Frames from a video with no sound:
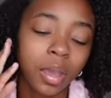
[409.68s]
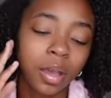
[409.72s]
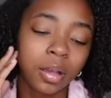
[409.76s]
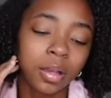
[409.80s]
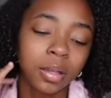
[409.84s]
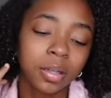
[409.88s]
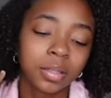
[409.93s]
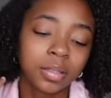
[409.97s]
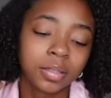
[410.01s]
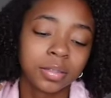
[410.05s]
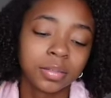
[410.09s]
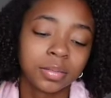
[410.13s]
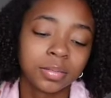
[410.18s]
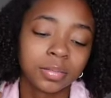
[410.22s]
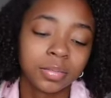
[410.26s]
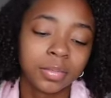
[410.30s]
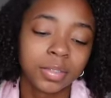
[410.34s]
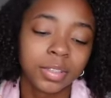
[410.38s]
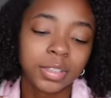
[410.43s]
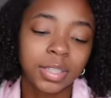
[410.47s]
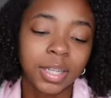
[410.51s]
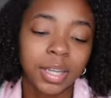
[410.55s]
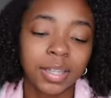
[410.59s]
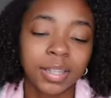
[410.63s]
Um,
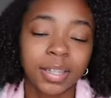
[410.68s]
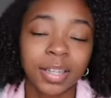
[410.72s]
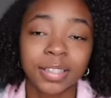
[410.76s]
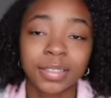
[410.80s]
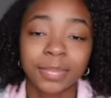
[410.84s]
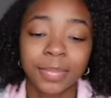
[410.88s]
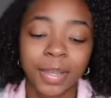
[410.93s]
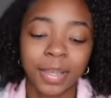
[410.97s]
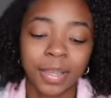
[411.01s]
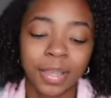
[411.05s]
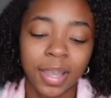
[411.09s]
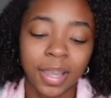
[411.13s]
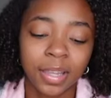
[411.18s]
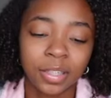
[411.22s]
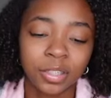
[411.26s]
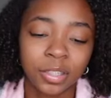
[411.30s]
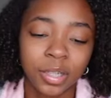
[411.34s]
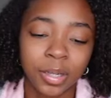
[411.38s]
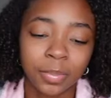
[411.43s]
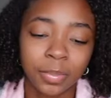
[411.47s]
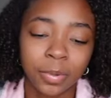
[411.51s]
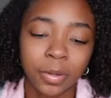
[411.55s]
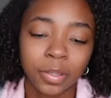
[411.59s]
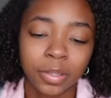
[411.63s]
yeah, that's my cash
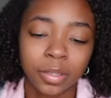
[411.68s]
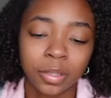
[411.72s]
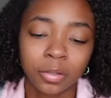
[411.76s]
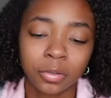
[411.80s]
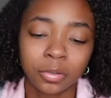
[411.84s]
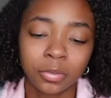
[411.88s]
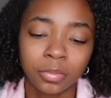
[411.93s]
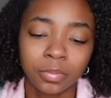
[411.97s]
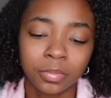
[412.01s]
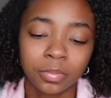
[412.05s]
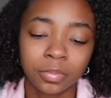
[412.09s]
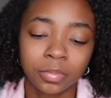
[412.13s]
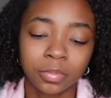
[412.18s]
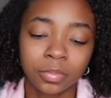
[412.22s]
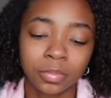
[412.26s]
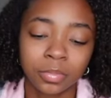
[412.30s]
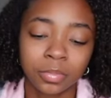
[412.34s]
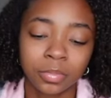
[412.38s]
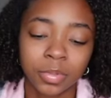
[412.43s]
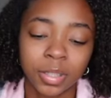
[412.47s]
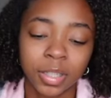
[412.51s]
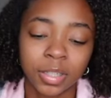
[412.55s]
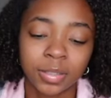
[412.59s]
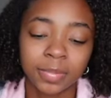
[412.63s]
app right there. Ooh,
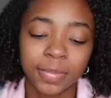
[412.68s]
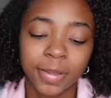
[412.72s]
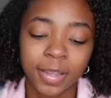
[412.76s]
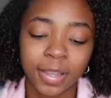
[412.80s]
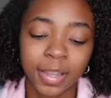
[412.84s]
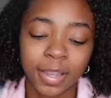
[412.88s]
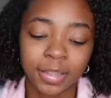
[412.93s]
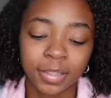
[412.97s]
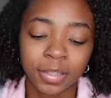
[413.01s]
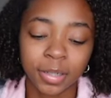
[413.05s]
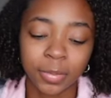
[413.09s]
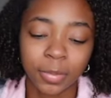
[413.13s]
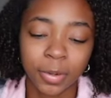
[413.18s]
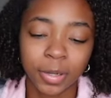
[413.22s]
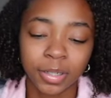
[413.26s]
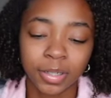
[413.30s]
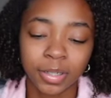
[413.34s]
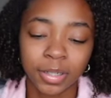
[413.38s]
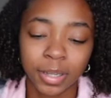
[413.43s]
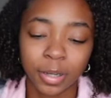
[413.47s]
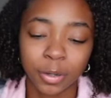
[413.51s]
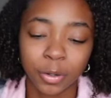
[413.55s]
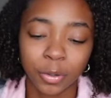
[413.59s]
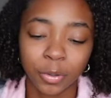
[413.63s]
that's my cash up right
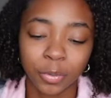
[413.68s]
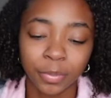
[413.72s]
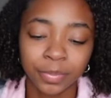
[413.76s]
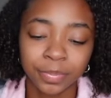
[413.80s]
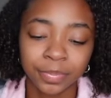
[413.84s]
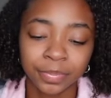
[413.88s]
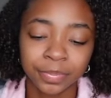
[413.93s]
there.